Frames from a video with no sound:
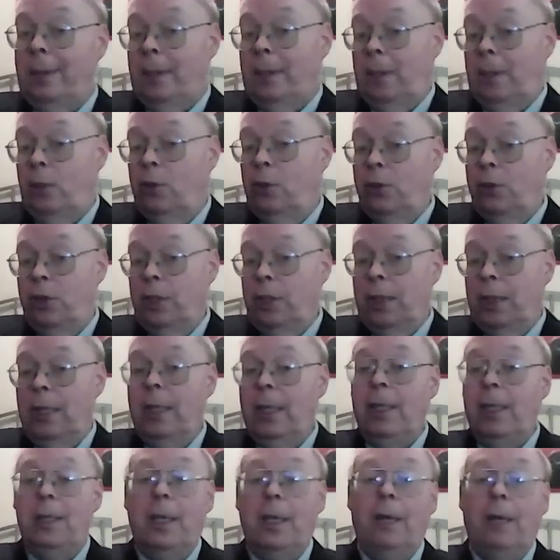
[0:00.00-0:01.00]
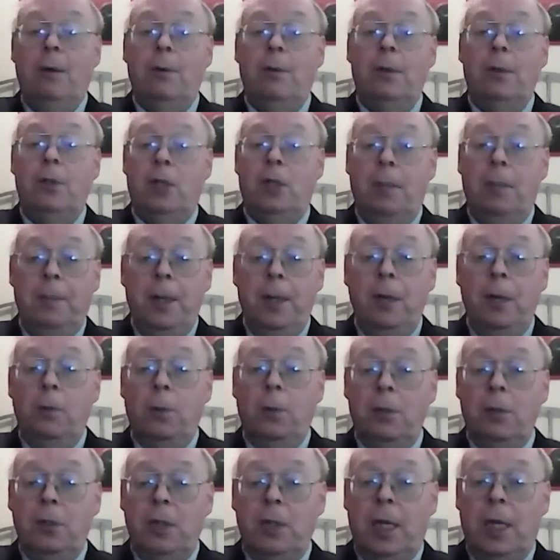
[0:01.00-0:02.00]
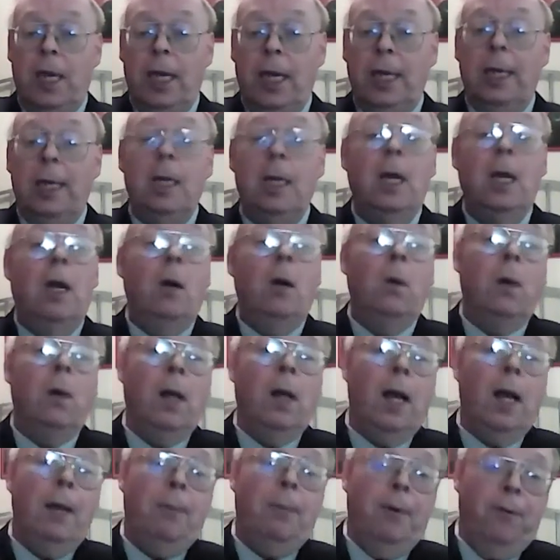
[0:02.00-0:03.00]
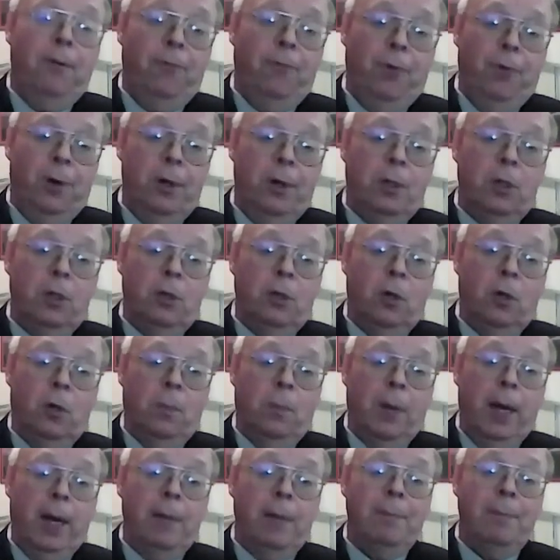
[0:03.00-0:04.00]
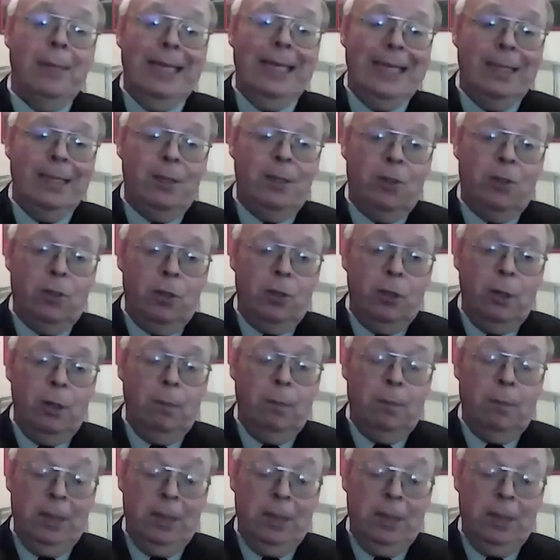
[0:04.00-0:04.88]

usually the recipient will say, well, I prefer to go by Mr.,